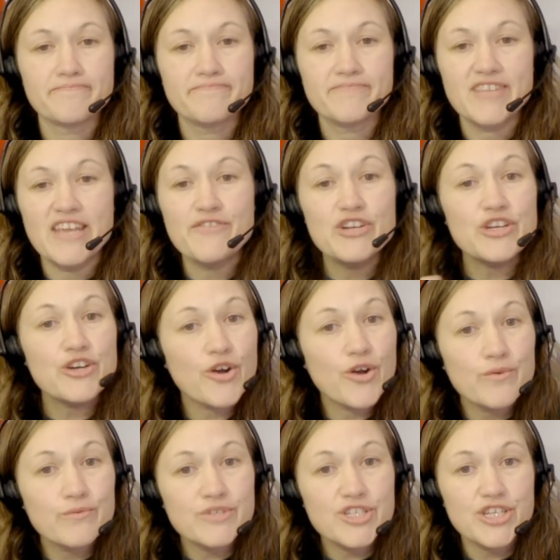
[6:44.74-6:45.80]
even your
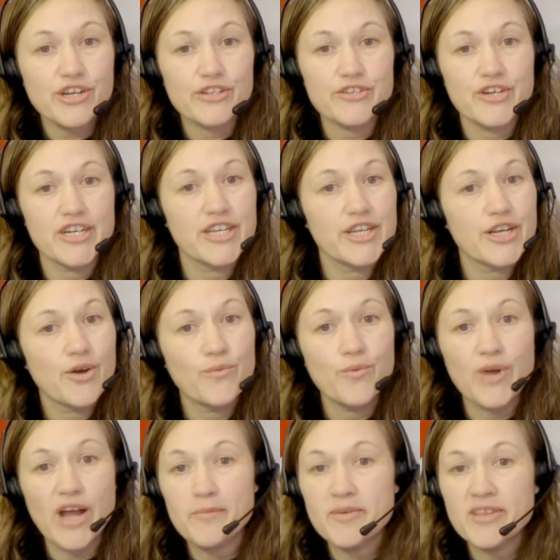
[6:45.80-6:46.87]
own children,
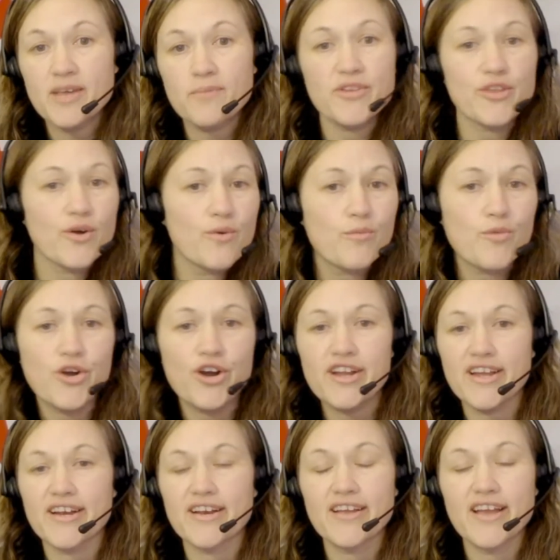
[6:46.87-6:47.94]
helping them with homework
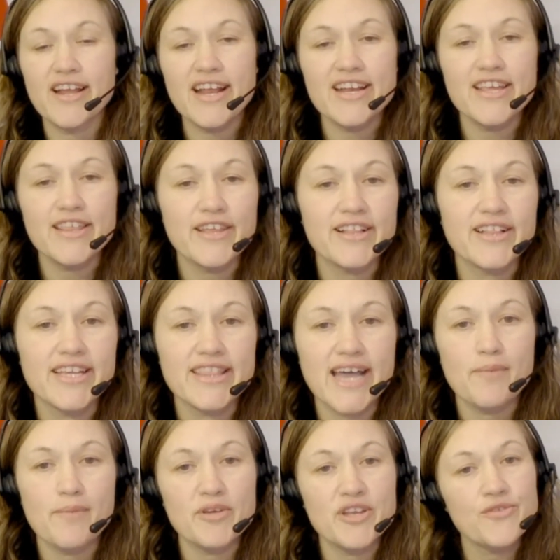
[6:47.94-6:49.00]
and anything like
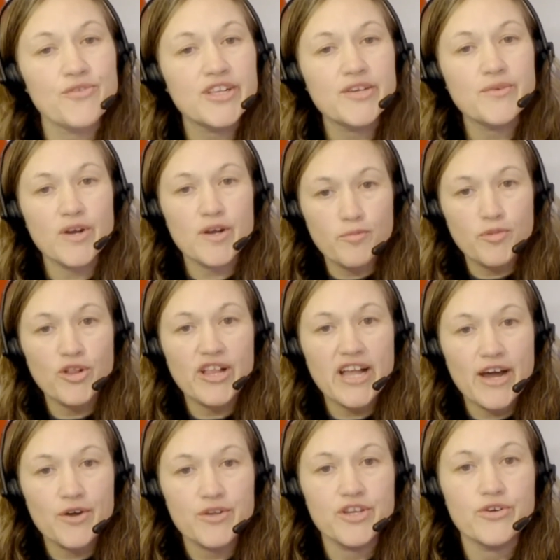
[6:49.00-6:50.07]
that. But you really want to pull
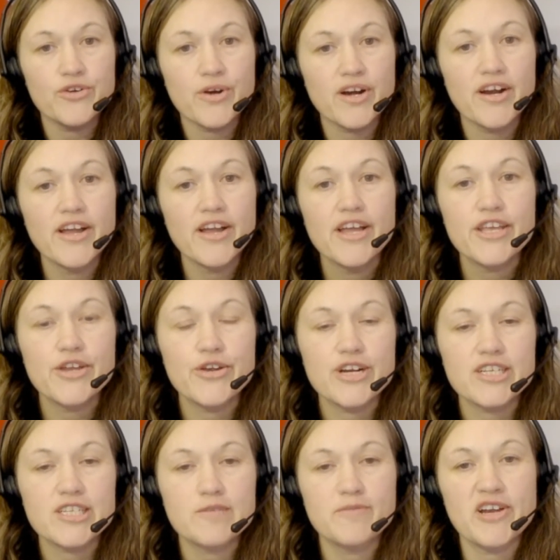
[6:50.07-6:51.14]
out your
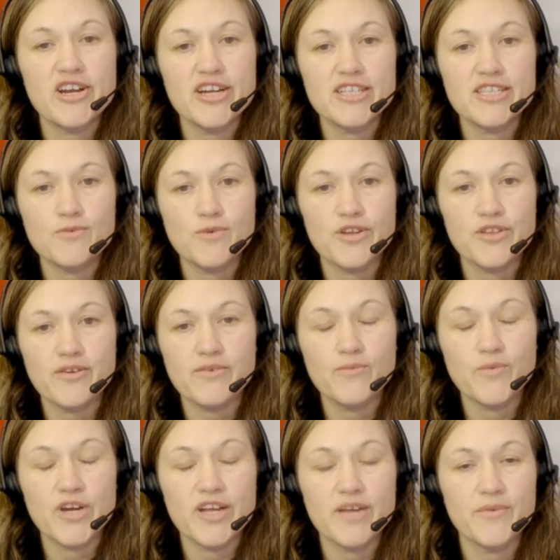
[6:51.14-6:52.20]
experience with
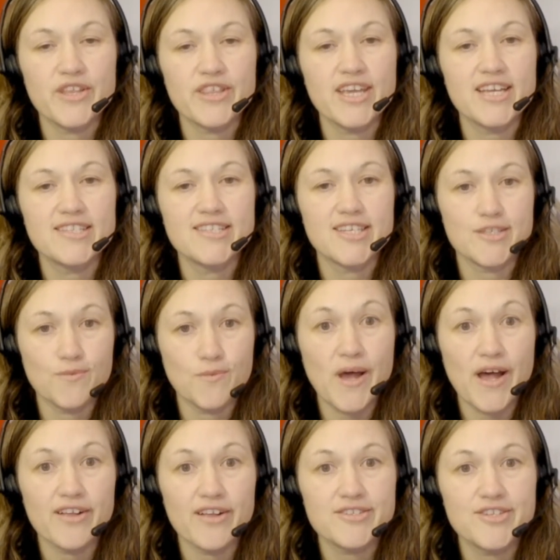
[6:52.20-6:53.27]
working with kids as
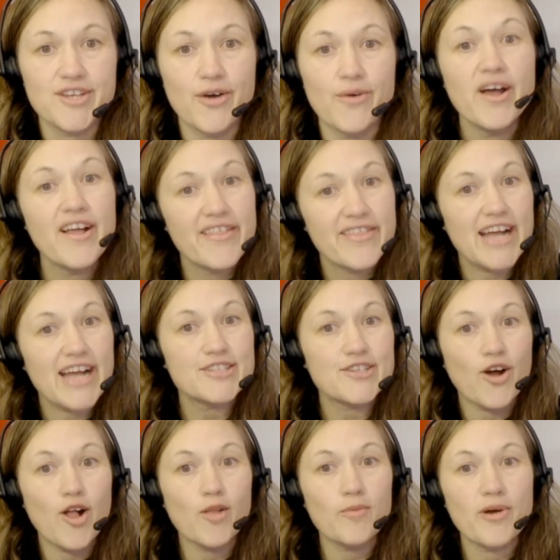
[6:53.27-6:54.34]
well. So that's
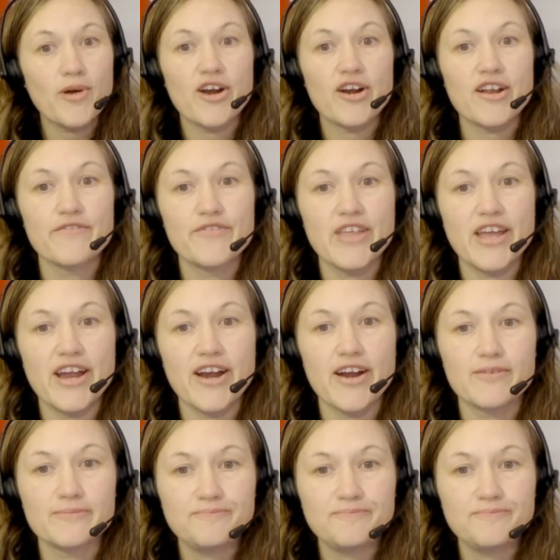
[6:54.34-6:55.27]
all part of their